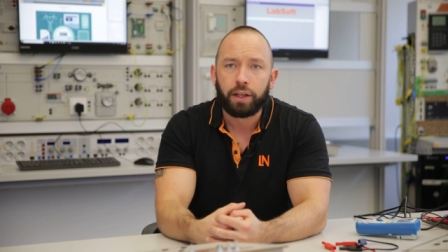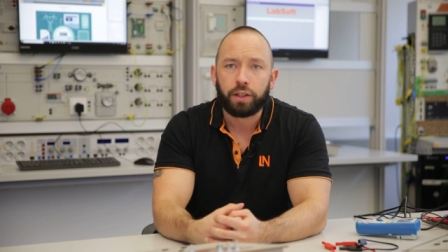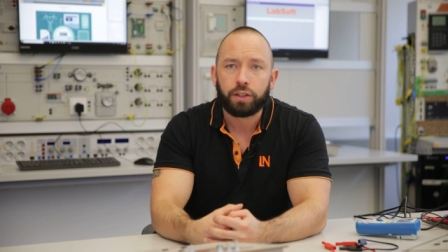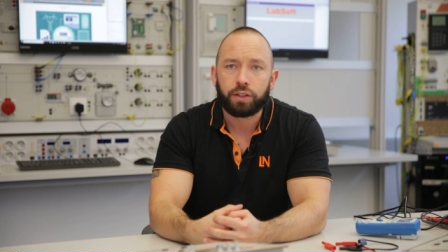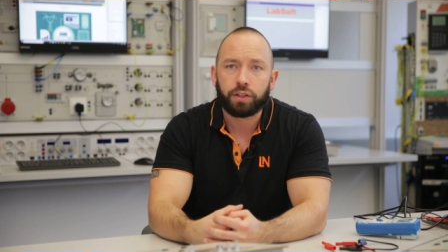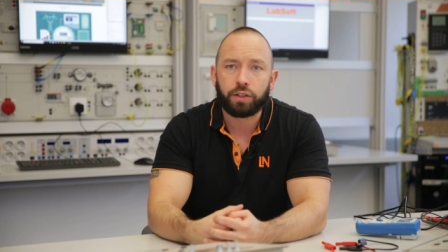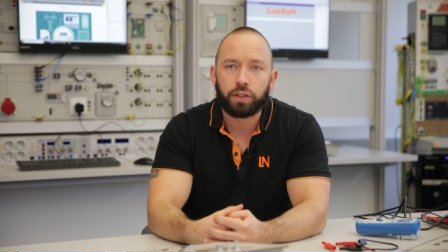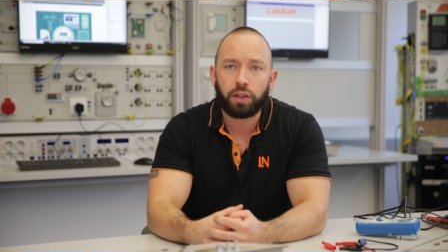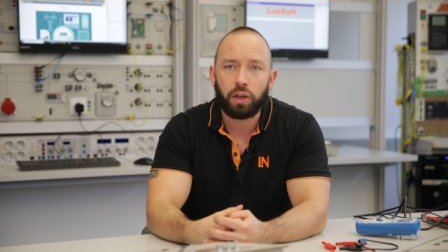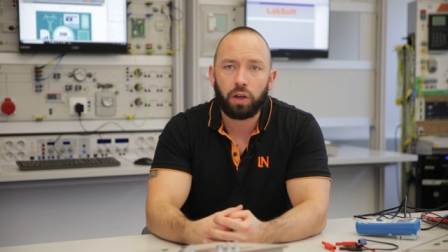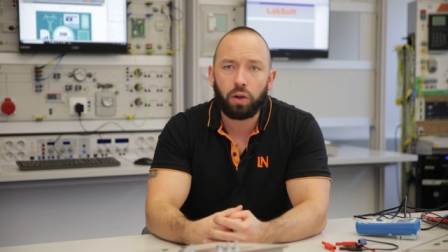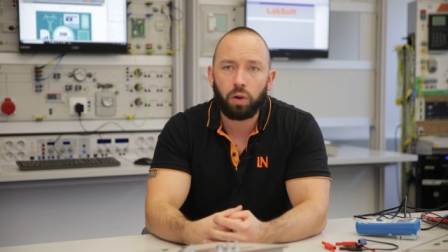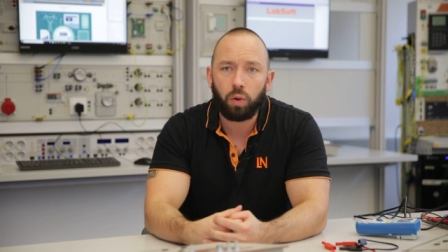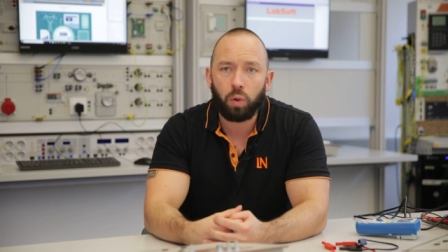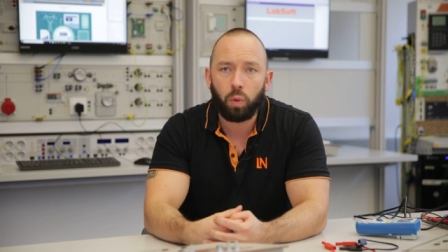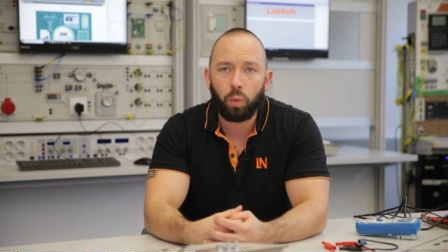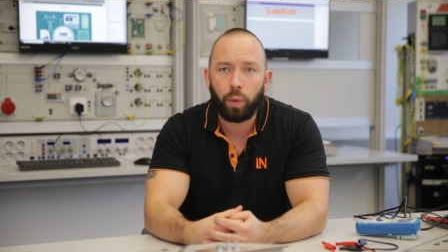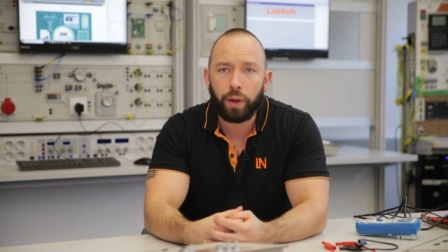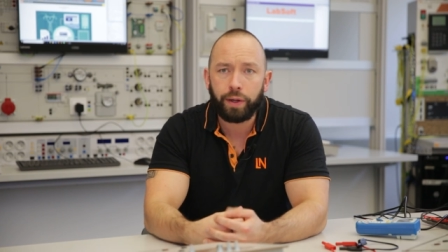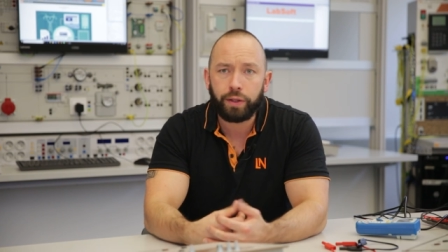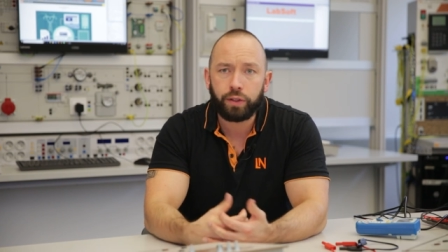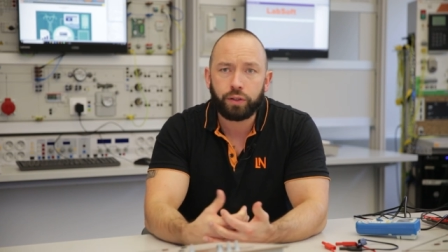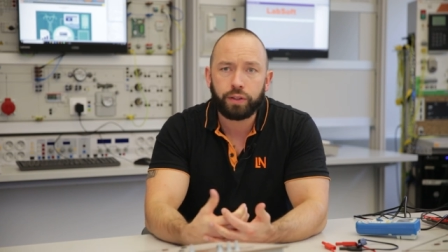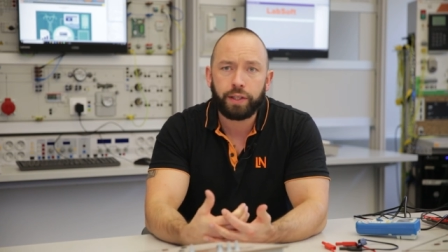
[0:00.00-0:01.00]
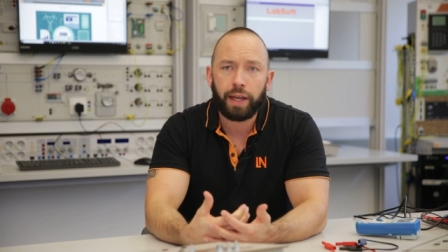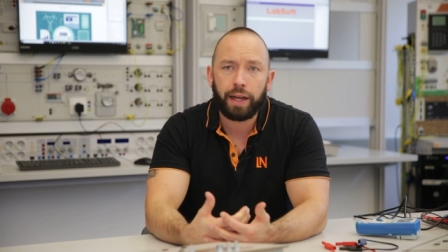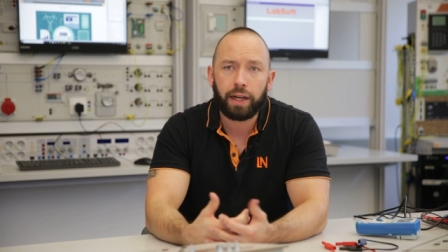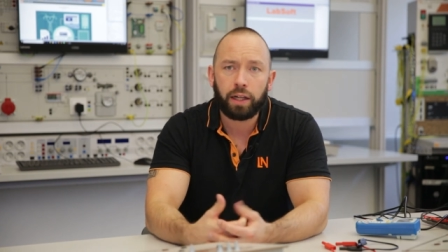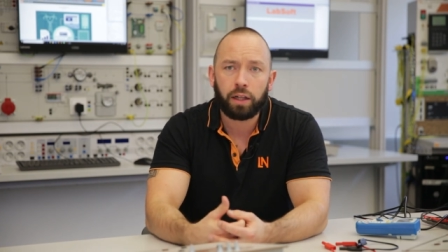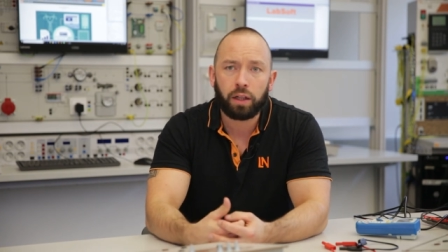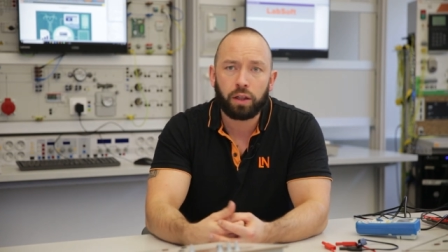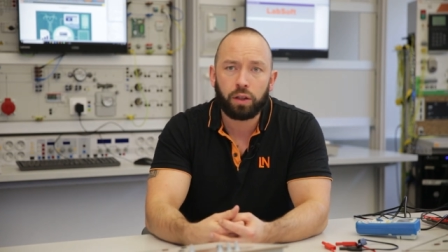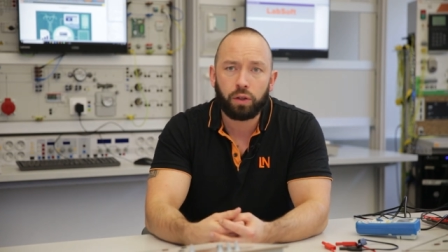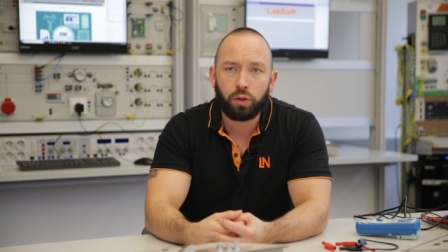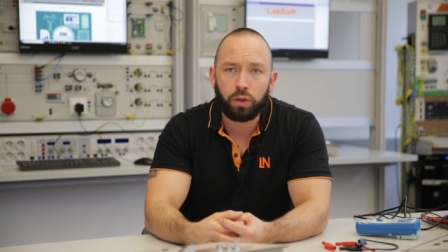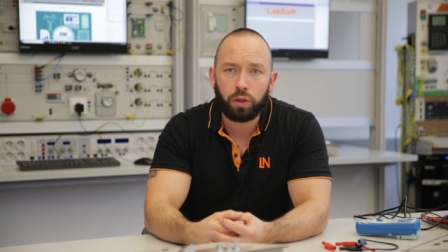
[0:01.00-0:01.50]
So when you
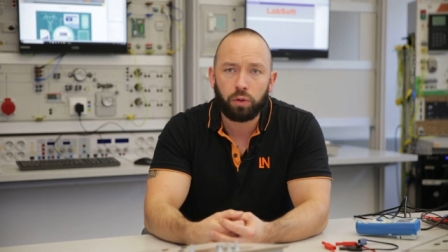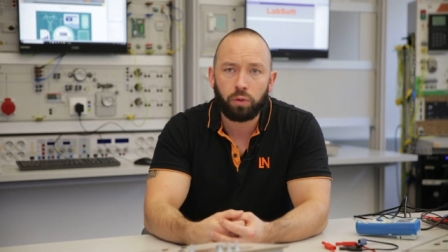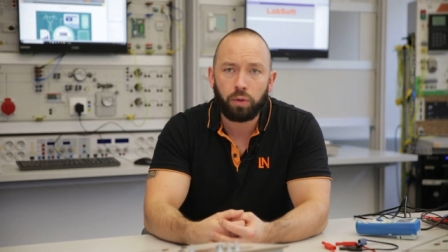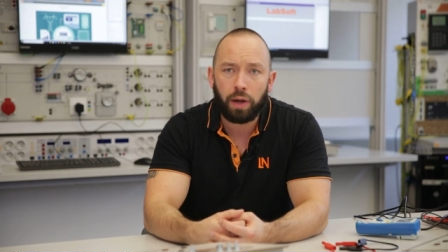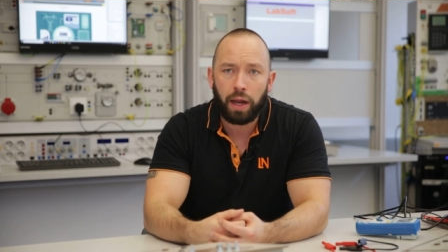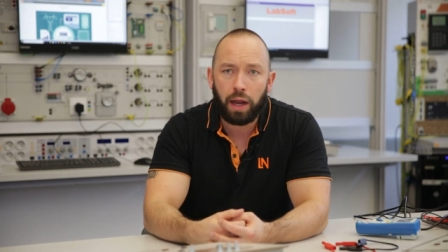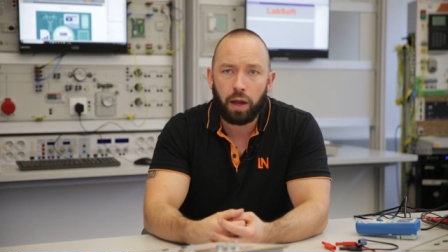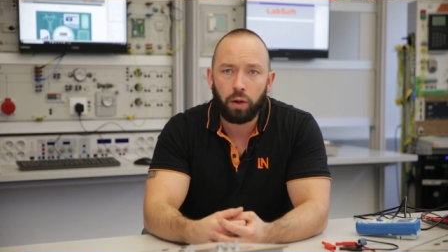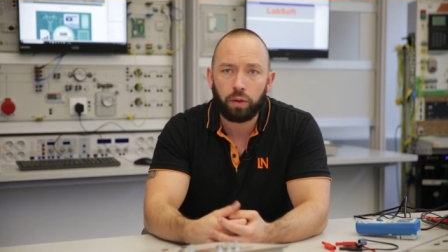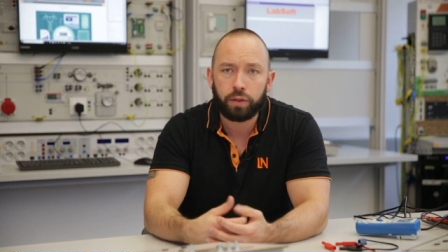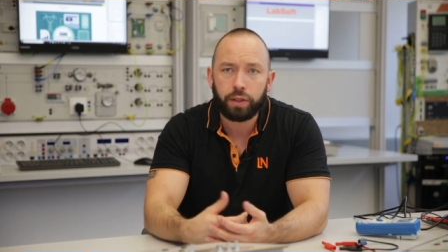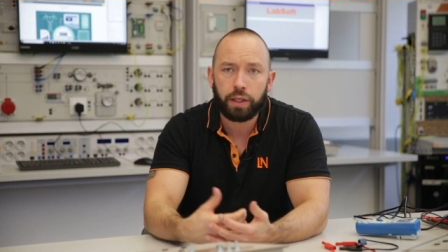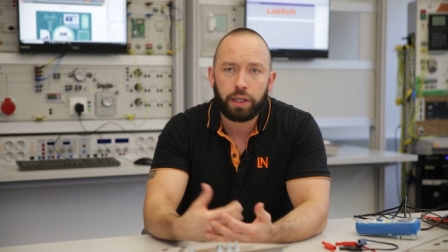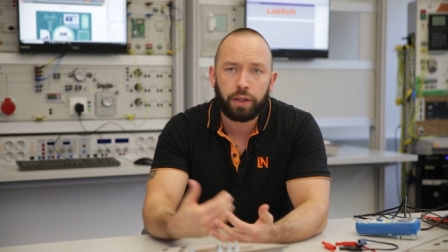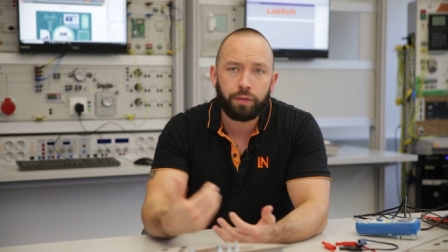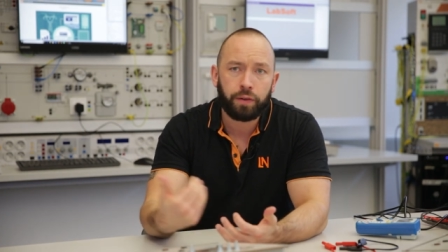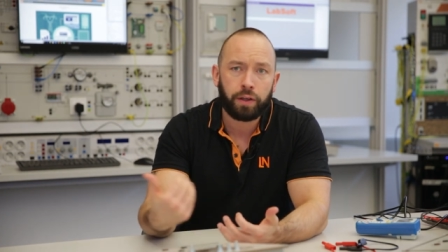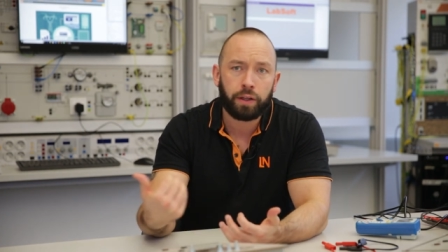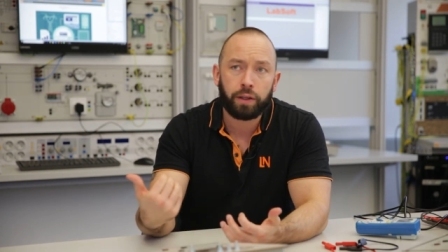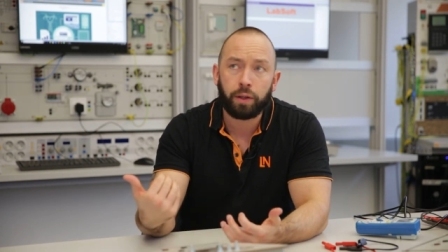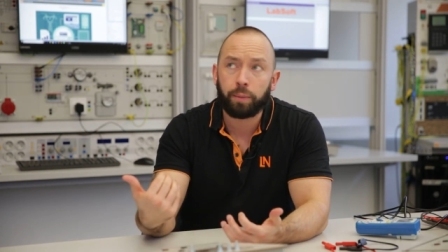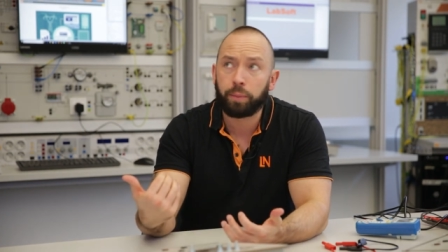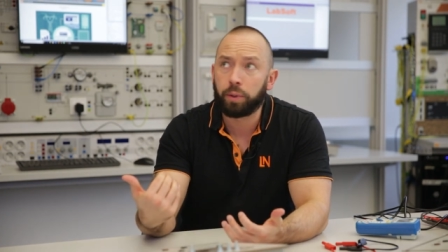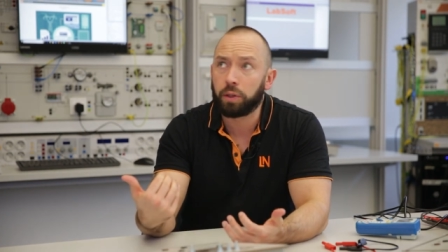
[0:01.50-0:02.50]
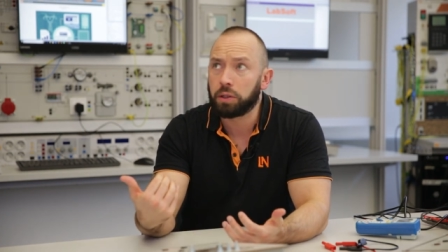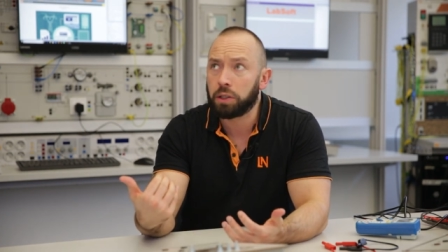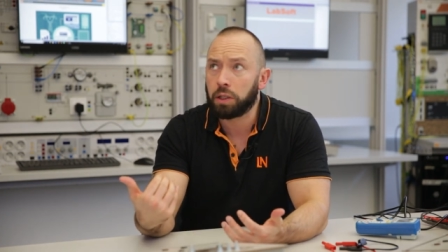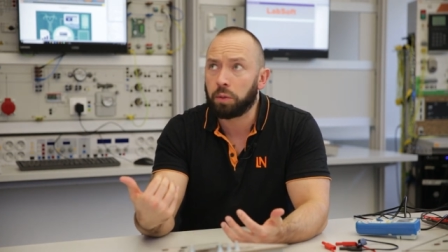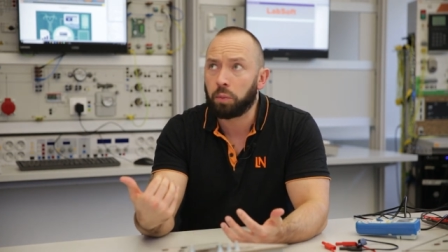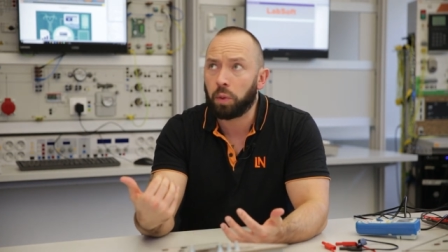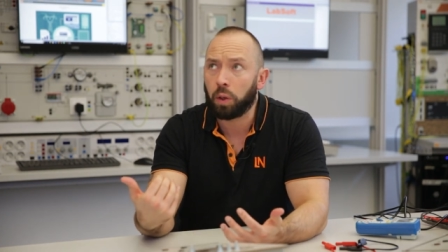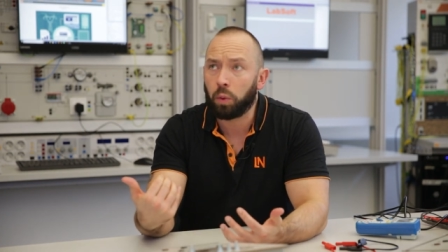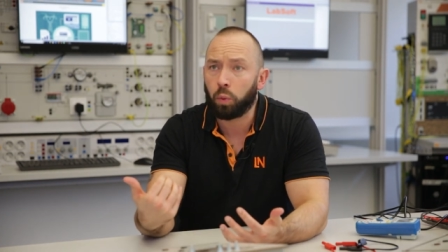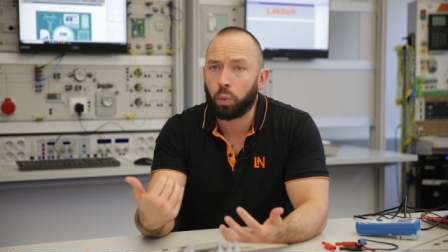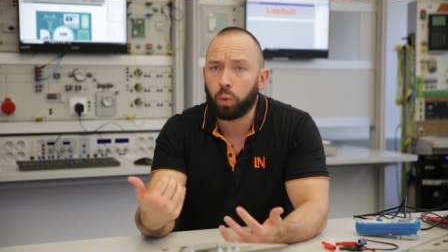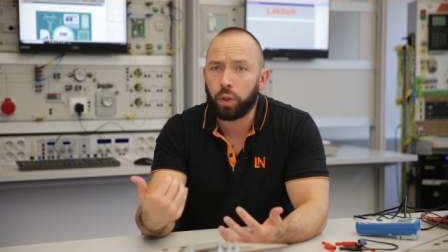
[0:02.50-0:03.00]
take a look around, even in the
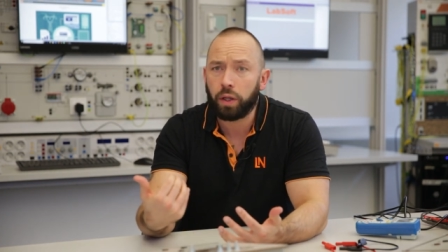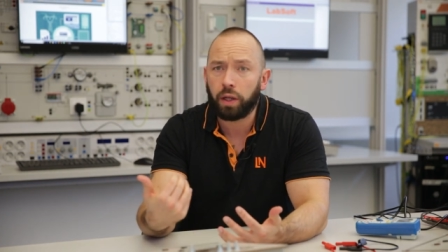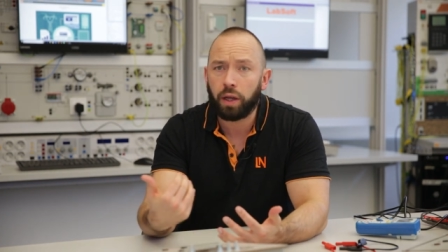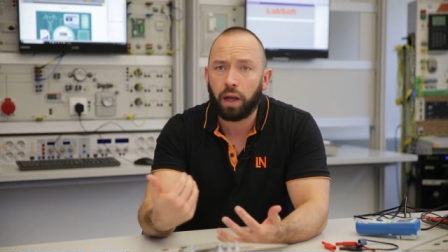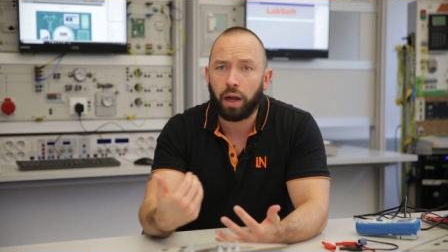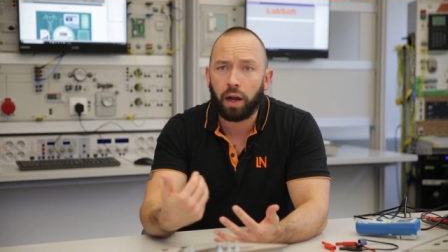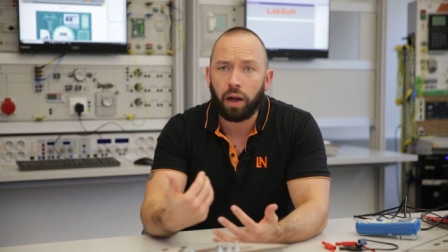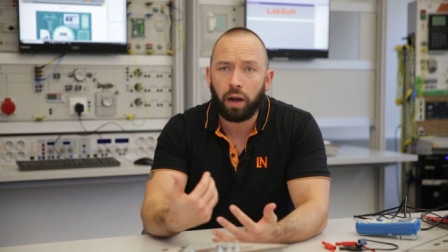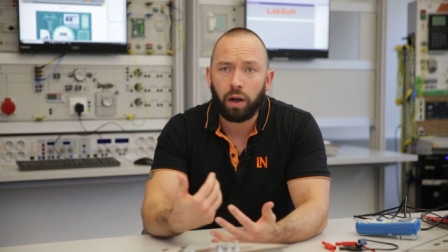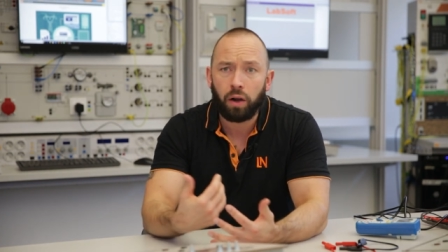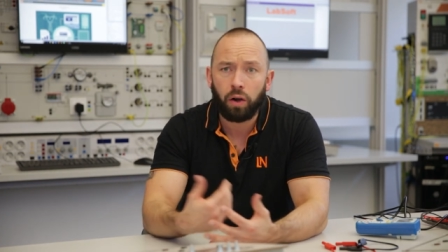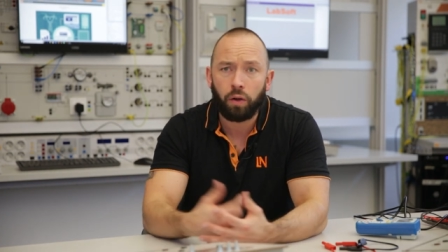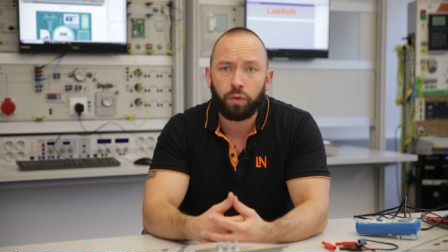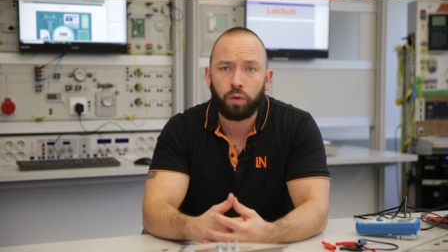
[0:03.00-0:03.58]
building where we are,